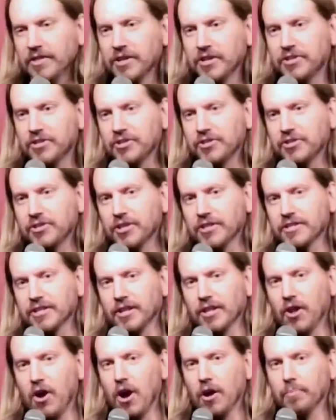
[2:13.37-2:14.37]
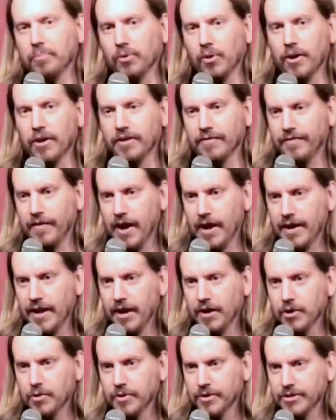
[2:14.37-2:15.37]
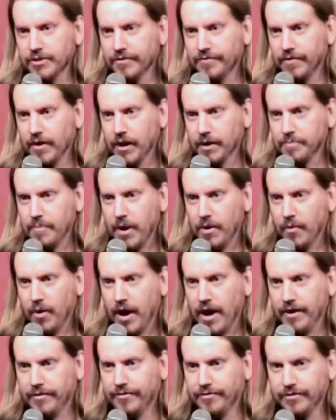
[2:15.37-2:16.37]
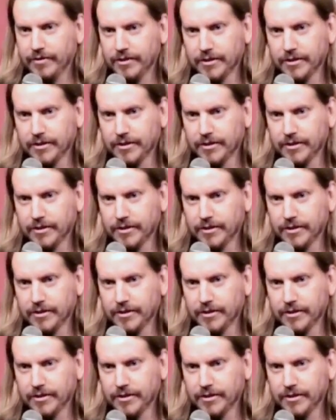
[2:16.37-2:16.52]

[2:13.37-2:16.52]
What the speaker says: This is just a long ploy to find out who wants to fuck my wife.